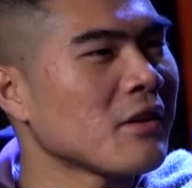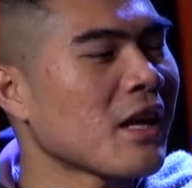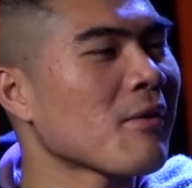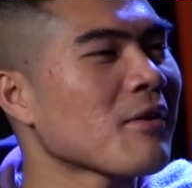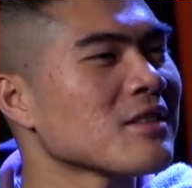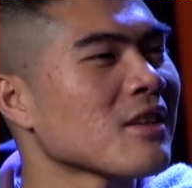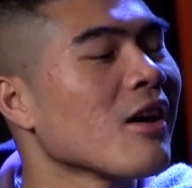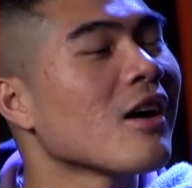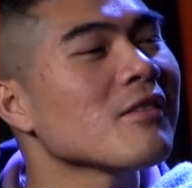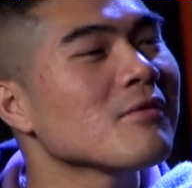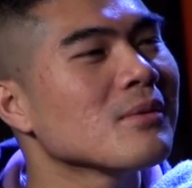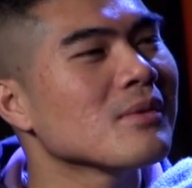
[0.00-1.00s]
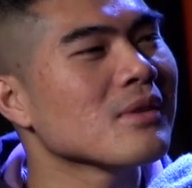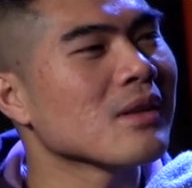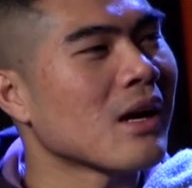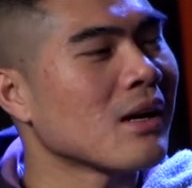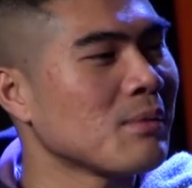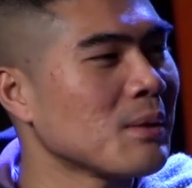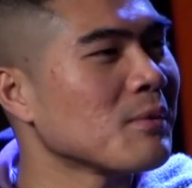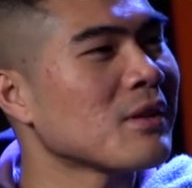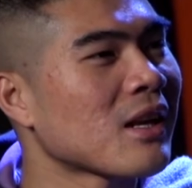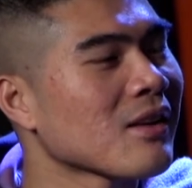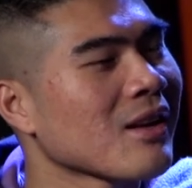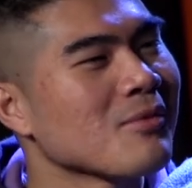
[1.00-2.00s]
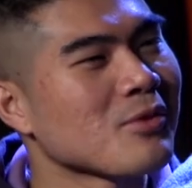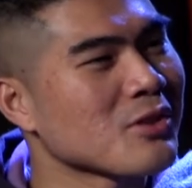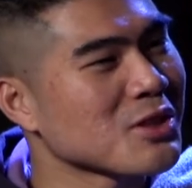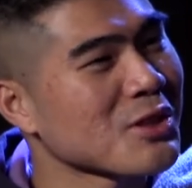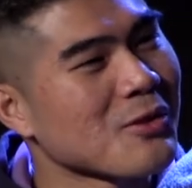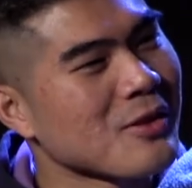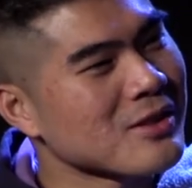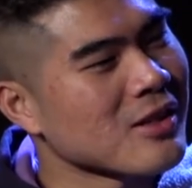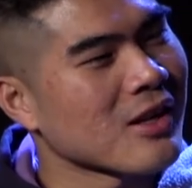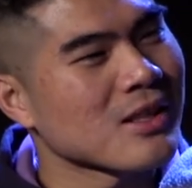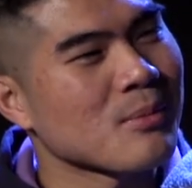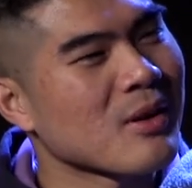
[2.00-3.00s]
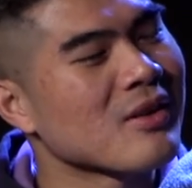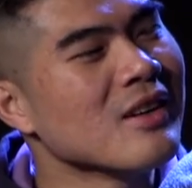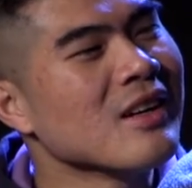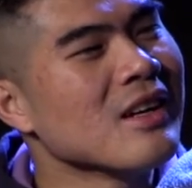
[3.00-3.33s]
the game? Because a lot of the people that came to our show and talked about